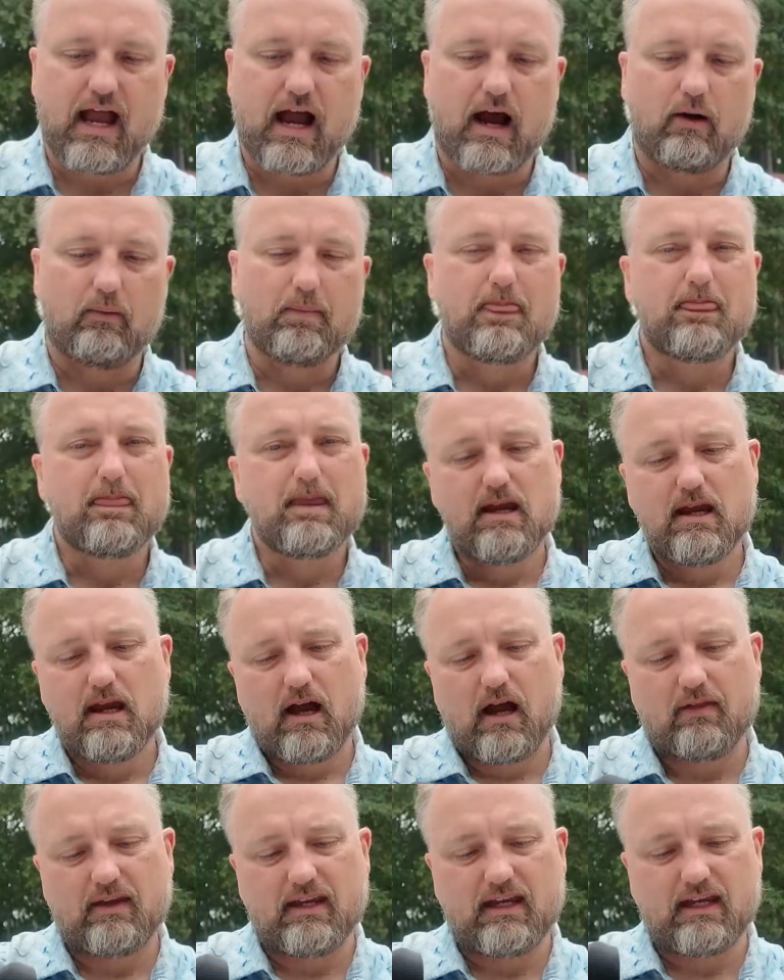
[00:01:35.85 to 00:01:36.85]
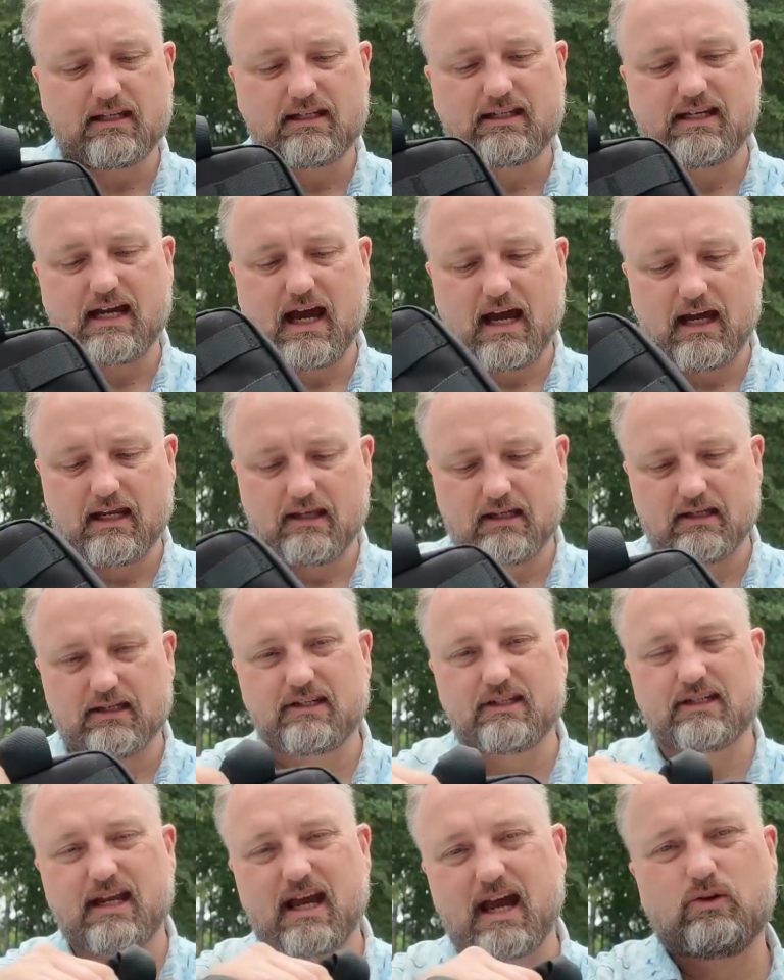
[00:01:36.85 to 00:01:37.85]
Now, on the inside, this
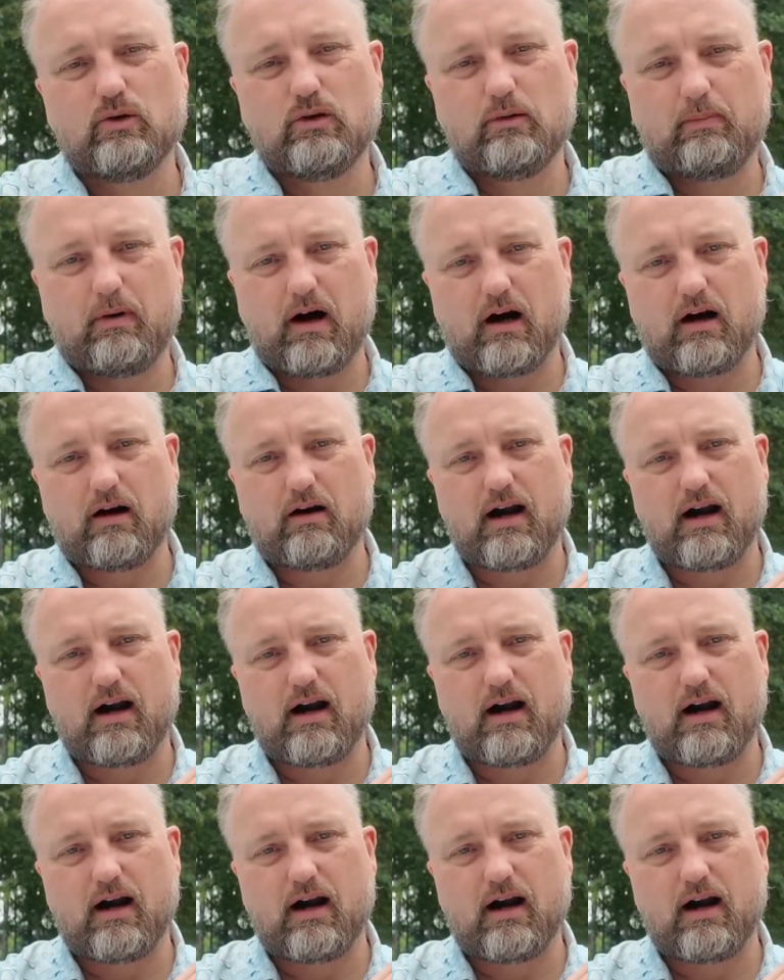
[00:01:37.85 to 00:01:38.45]
is the cool part.